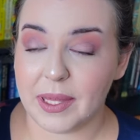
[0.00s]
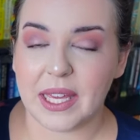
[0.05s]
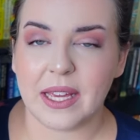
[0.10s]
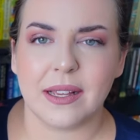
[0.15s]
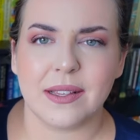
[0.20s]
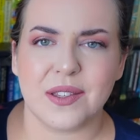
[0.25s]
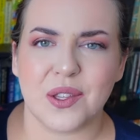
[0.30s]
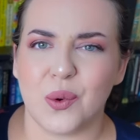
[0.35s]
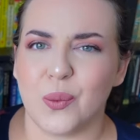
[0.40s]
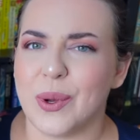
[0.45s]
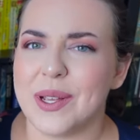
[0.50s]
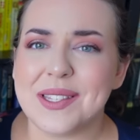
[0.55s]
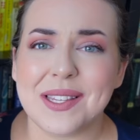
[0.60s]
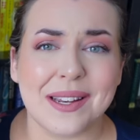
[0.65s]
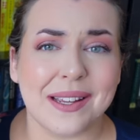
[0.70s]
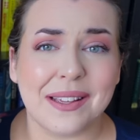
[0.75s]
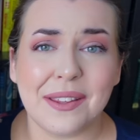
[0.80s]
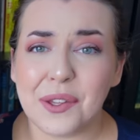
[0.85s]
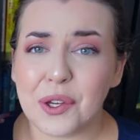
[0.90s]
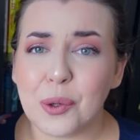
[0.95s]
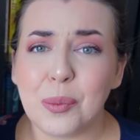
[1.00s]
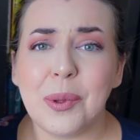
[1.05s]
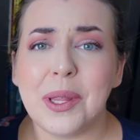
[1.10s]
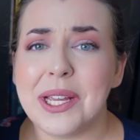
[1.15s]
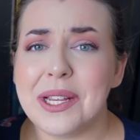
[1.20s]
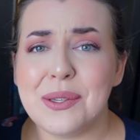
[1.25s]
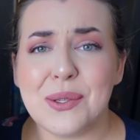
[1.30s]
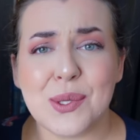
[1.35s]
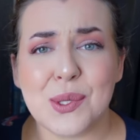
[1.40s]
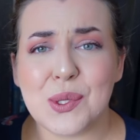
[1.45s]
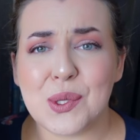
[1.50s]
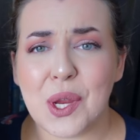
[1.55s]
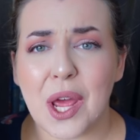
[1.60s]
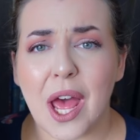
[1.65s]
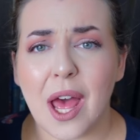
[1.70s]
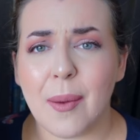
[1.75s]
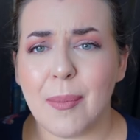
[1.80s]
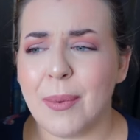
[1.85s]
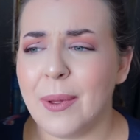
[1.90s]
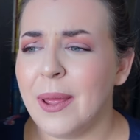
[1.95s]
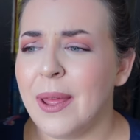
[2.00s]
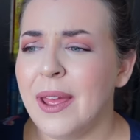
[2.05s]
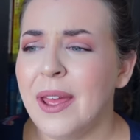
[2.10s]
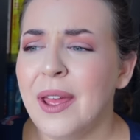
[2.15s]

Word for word: because there wasn't a clear place to stop,